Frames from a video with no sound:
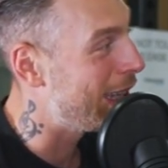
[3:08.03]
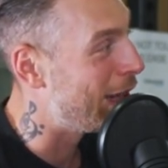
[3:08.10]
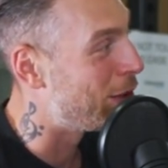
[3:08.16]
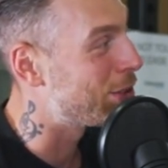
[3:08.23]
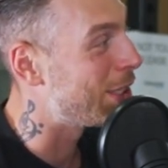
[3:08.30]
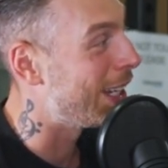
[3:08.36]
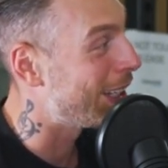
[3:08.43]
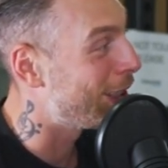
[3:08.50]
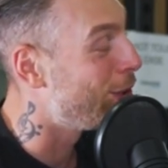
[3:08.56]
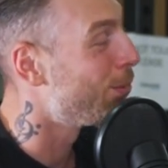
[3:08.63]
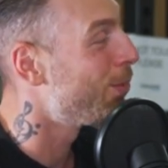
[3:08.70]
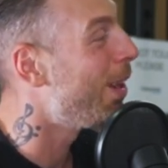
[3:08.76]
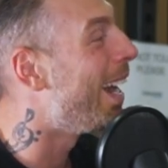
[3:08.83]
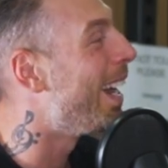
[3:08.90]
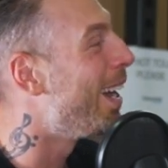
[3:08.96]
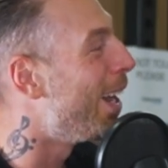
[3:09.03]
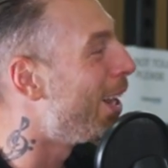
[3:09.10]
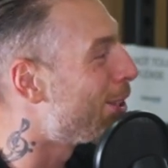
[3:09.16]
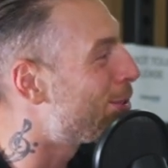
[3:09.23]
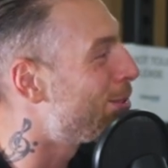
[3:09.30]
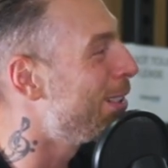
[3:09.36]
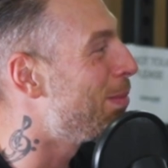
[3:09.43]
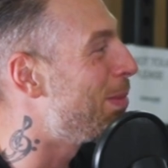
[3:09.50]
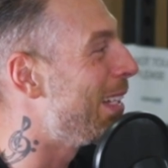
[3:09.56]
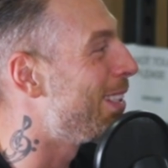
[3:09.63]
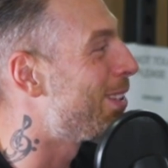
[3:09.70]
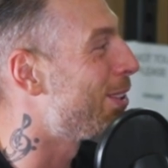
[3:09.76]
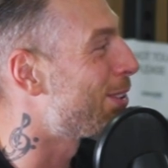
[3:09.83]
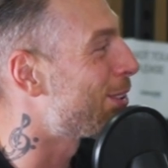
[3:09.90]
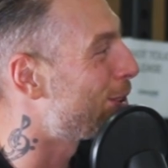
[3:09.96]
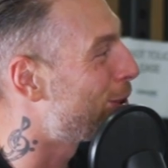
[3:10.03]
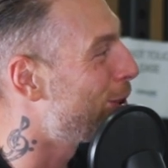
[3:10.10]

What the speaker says: And I was like, you're right. I shouldn't have been in socks.